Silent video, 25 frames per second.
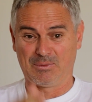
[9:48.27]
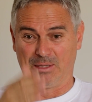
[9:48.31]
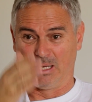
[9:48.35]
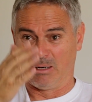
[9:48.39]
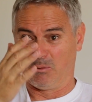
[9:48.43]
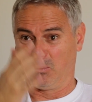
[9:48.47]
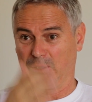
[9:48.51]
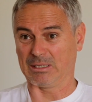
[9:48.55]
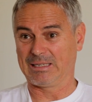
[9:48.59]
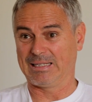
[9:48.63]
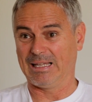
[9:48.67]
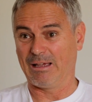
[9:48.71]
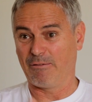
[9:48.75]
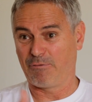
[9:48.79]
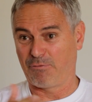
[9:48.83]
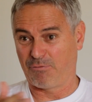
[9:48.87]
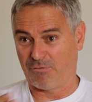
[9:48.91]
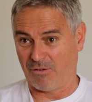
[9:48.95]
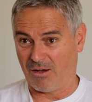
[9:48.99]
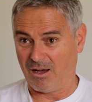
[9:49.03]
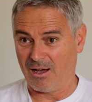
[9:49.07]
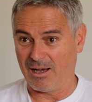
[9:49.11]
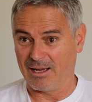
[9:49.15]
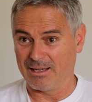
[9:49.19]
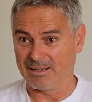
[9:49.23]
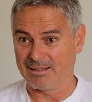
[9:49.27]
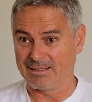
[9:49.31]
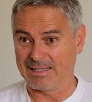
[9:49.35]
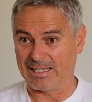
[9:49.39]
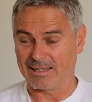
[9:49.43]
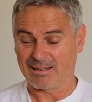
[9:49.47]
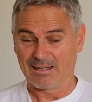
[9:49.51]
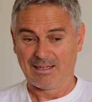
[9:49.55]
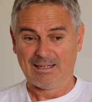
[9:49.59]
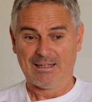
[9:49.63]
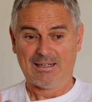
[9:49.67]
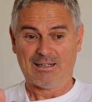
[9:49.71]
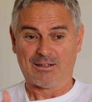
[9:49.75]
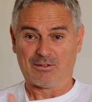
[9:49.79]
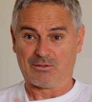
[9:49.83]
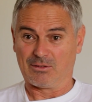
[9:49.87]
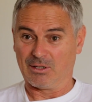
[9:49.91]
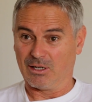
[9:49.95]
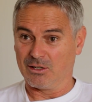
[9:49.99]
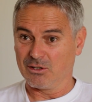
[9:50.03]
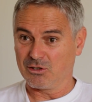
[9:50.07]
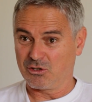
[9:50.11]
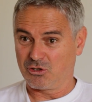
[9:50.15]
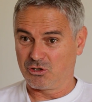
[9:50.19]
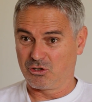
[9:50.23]
And what they find, that
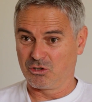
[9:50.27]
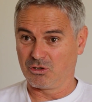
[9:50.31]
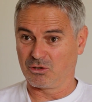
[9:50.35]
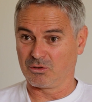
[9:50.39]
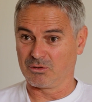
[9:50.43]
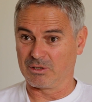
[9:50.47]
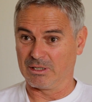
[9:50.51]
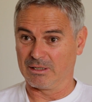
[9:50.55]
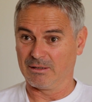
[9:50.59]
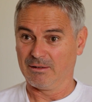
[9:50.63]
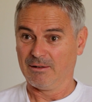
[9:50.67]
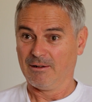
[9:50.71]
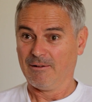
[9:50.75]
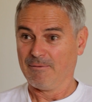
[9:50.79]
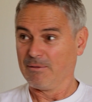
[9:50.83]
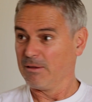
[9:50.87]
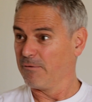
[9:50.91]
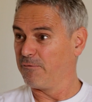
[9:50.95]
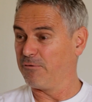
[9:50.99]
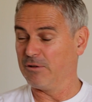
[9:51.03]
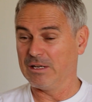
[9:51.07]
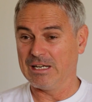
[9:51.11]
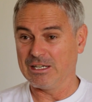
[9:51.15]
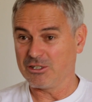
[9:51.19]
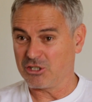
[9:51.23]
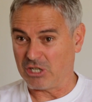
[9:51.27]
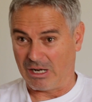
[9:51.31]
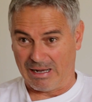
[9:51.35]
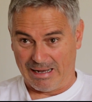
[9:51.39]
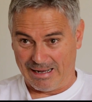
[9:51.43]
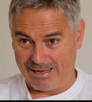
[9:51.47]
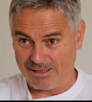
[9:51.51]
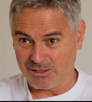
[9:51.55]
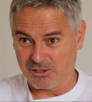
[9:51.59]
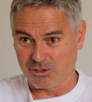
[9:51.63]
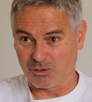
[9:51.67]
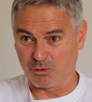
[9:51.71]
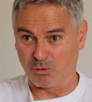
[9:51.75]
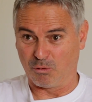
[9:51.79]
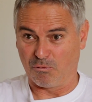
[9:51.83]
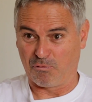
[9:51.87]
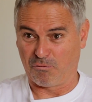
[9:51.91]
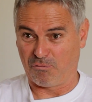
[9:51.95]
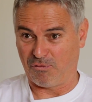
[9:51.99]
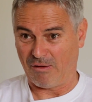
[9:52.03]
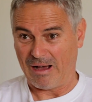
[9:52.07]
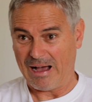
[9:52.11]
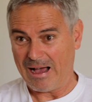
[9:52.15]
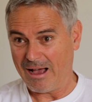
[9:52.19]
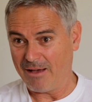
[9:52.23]
those children finish high school,
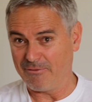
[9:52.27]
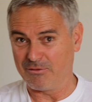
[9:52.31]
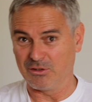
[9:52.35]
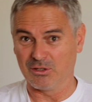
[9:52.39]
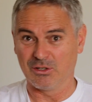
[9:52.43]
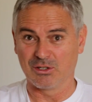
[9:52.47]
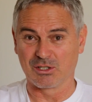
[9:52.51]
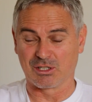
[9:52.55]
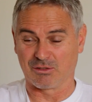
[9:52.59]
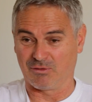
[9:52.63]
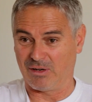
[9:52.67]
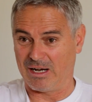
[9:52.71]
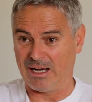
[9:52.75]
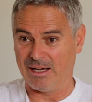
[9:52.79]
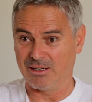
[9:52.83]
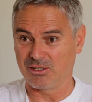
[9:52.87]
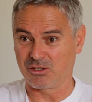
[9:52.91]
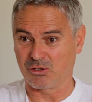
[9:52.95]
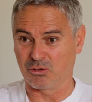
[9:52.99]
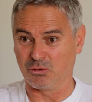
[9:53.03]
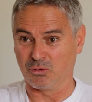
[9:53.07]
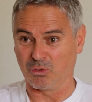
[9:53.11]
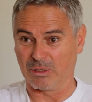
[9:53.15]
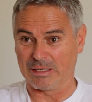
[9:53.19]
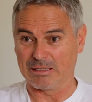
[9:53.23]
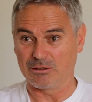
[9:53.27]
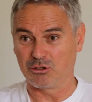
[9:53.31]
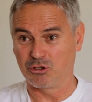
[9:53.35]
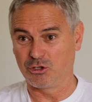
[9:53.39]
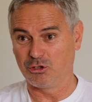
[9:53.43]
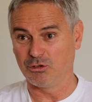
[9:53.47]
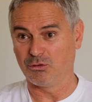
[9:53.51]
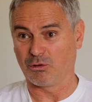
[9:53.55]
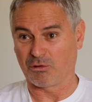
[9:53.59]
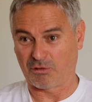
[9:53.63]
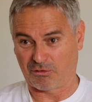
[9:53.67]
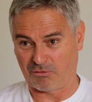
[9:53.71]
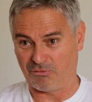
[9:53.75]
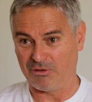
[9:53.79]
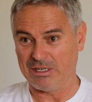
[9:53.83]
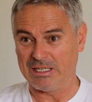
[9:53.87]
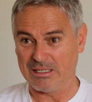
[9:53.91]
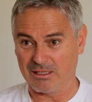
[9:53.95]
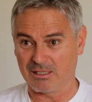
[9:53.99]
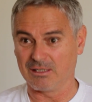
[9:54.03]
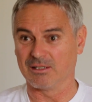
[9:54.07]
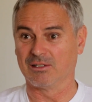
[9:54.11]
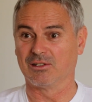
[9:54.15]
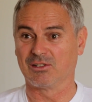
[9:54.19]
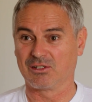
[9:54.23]
5 years of high school, in 2 or 3
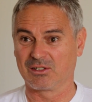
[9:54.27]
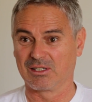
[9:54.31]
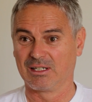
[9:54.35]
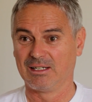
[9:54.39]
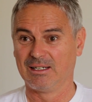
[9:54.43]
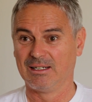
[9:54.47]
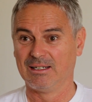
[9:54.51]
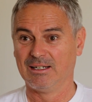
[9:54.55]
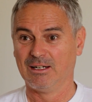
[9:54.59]
years